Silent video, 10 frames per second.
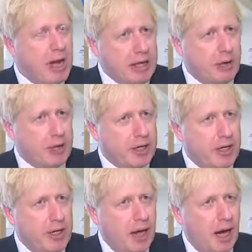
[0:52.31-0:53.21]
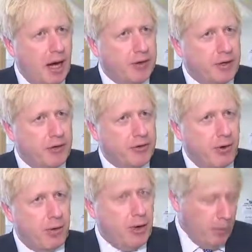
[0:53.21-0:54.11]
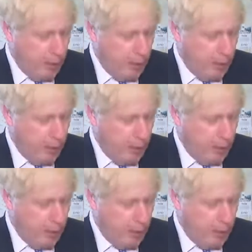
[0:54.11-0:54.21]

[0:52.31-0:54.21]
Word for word: really got it under control.